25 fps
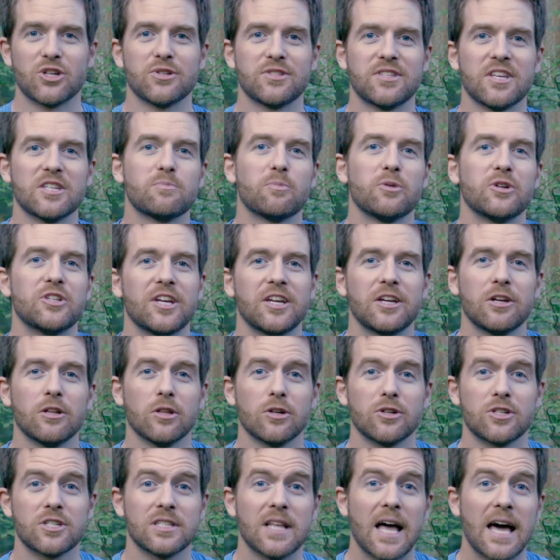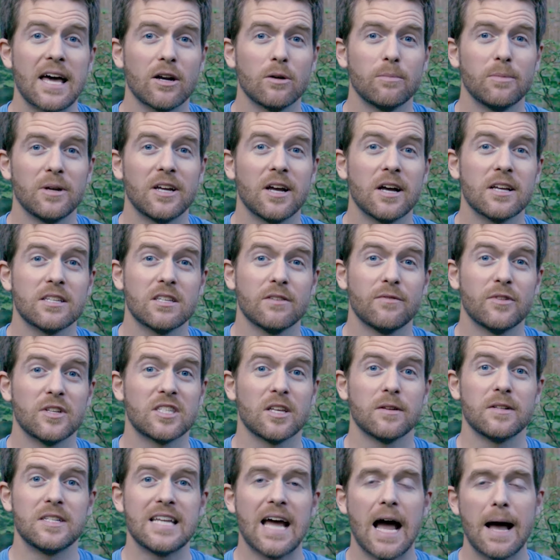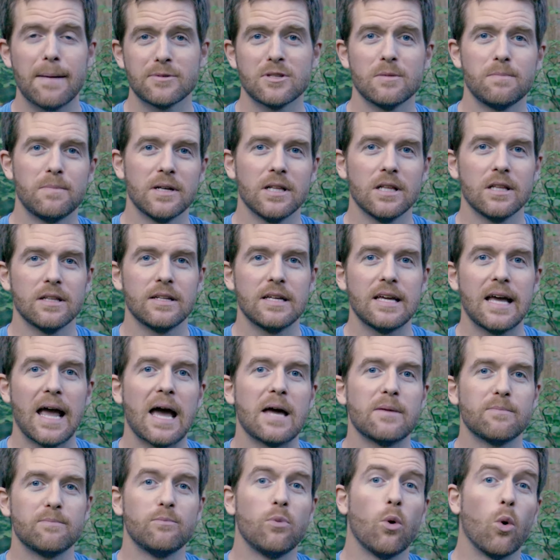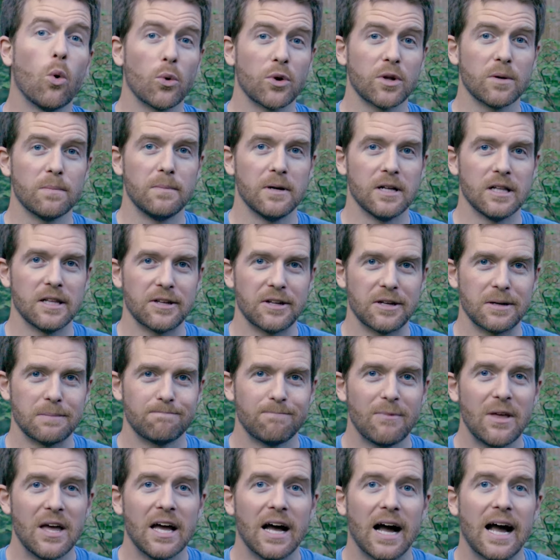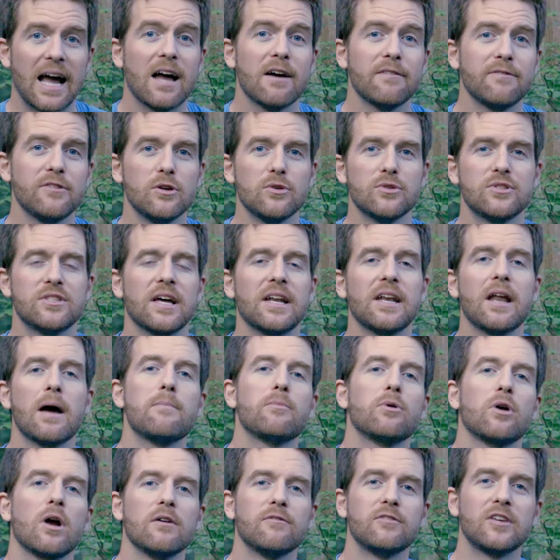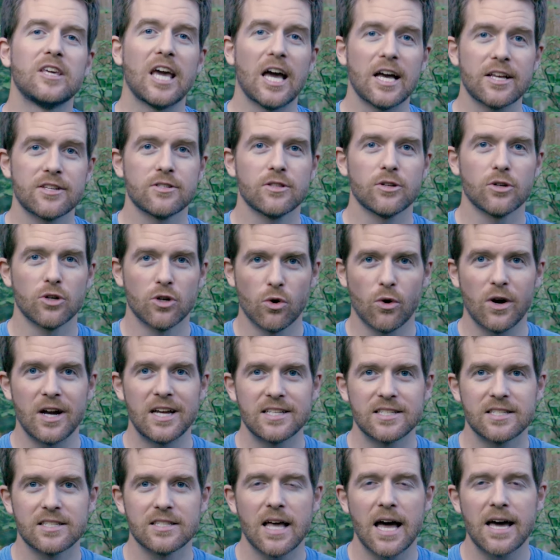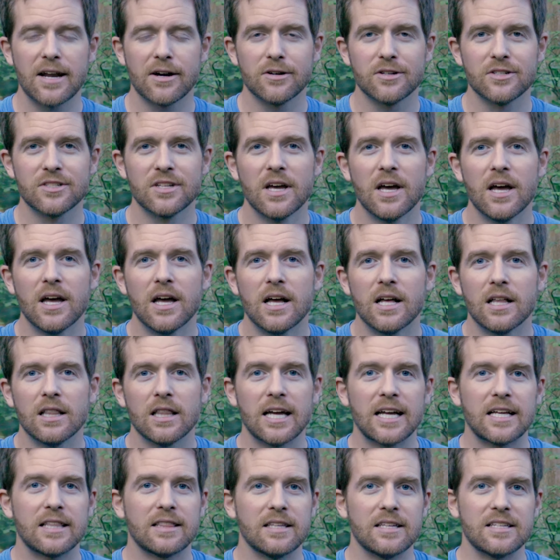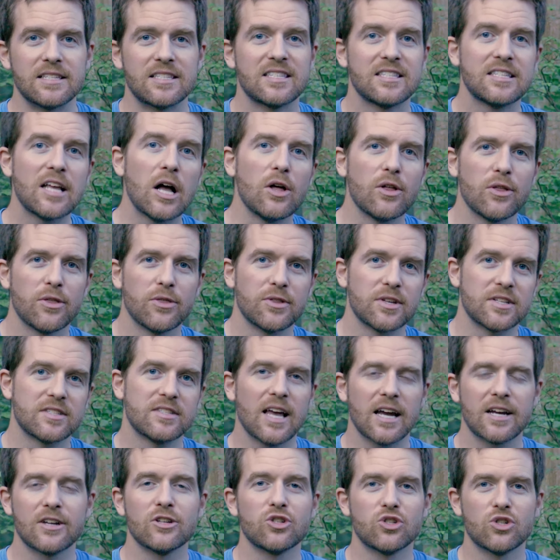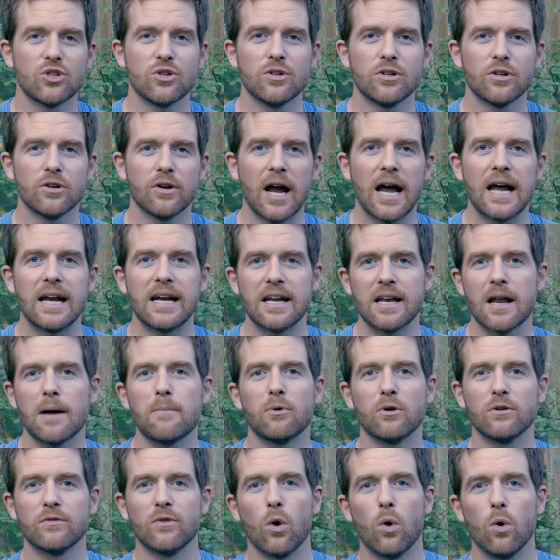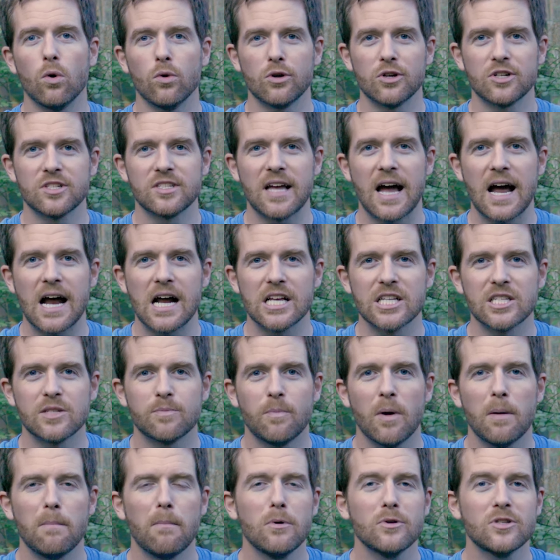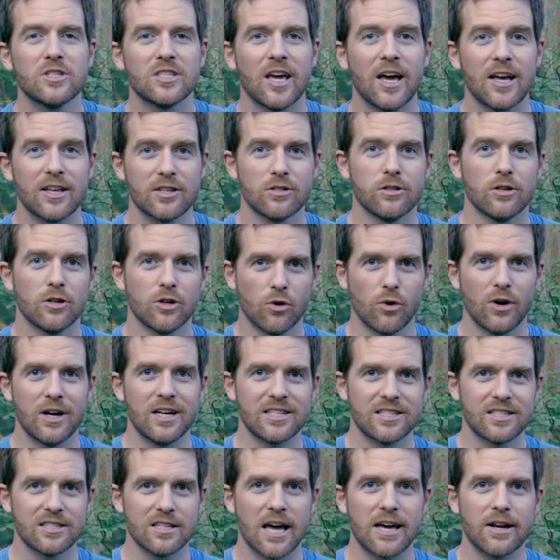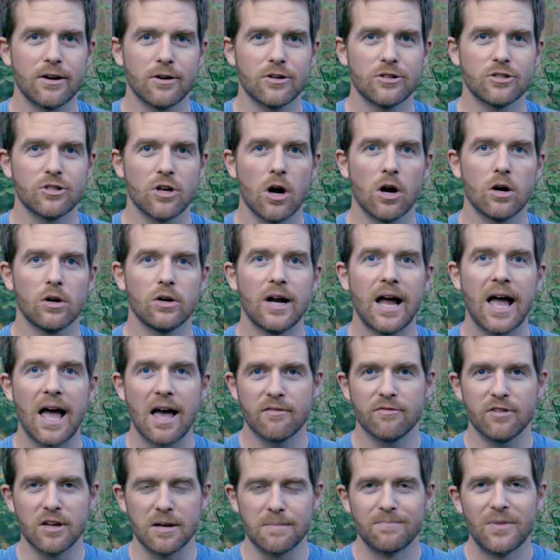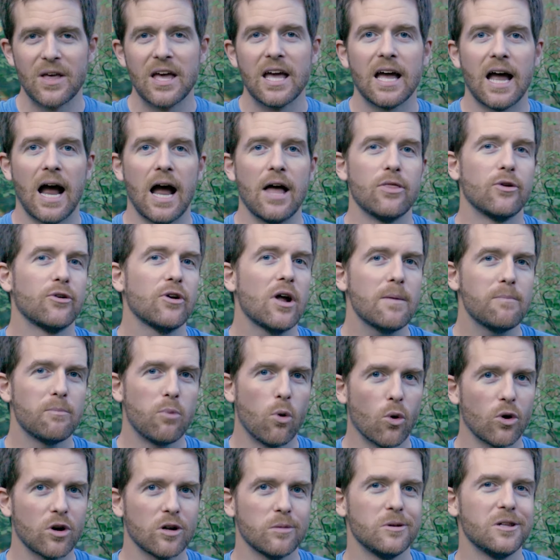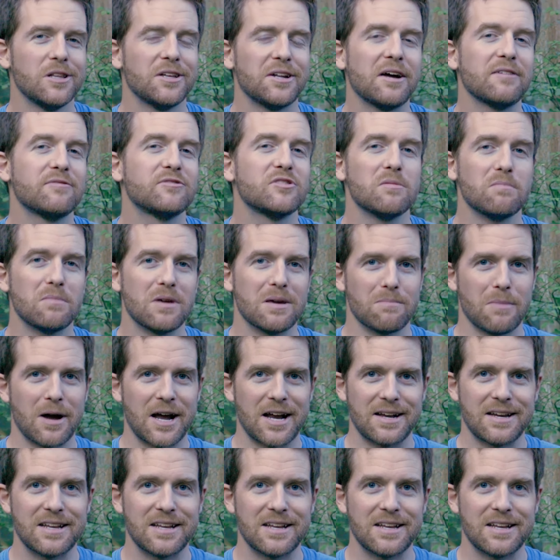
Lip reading: chose this particular slider because of its adaptability and portability. I have used a number of Kessler crane sliders, like the Stealth, the Second Shooter, and a number of older styles, but most Kessler crane sliders are heavy, and they're not portable enough to meet my